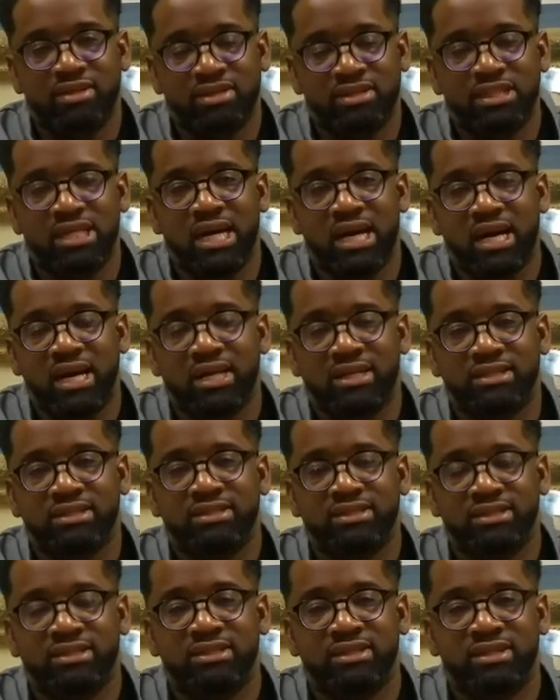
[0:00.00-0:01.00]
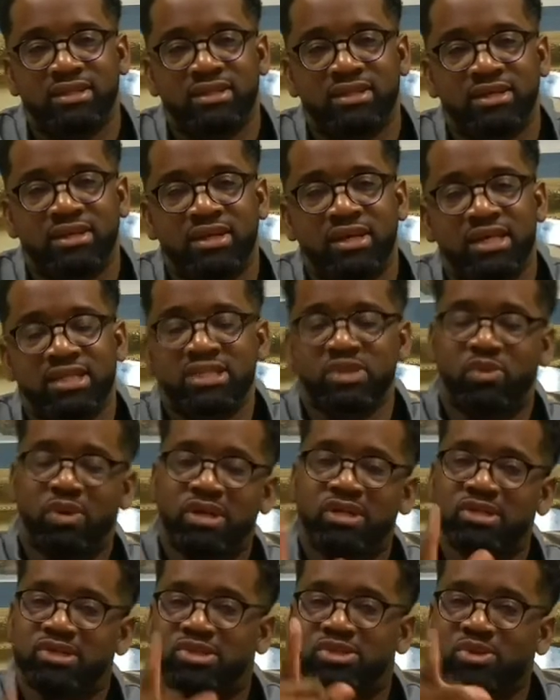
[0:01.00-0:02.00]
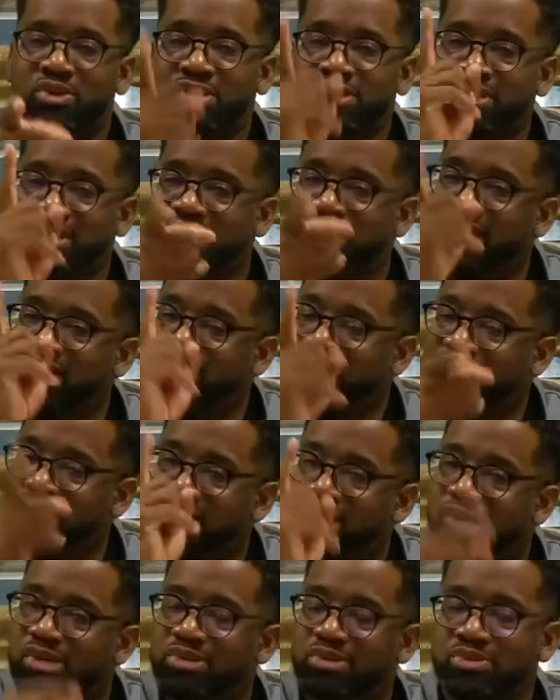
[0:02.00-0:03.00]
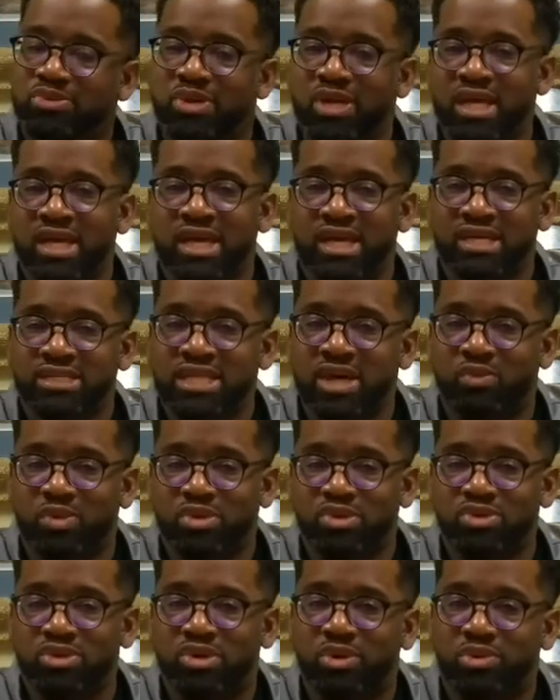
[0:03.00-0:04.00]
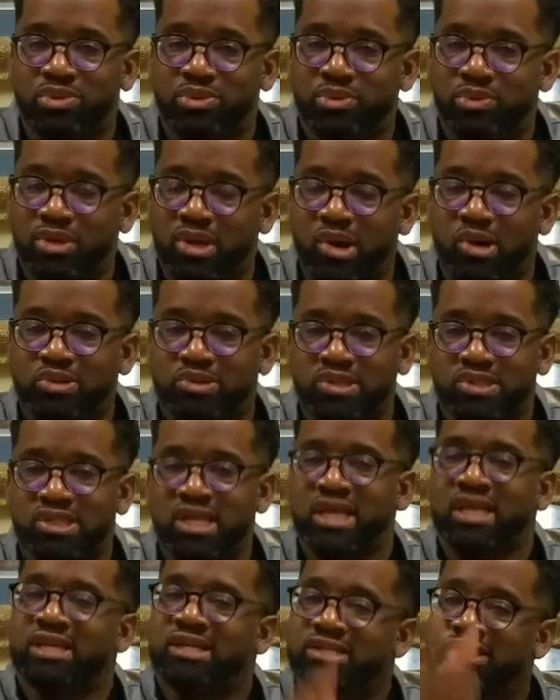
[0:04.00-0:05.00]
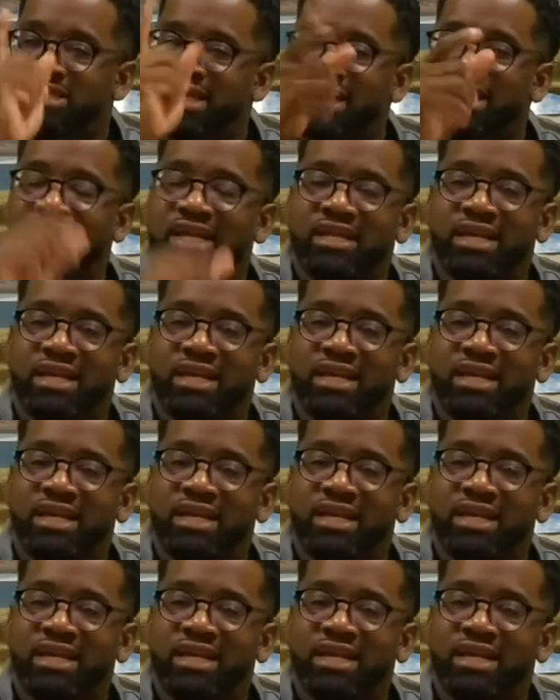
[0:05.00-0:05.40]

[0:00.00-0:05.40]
God. See, one of the stories the devil will tell you is that when you go through losses, he'll tell you that